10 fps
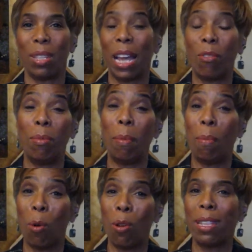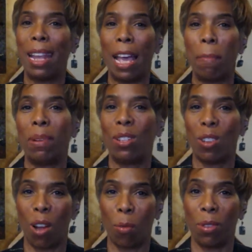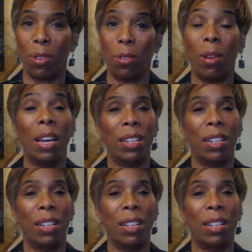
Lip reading: I would be more than happy to talk with you.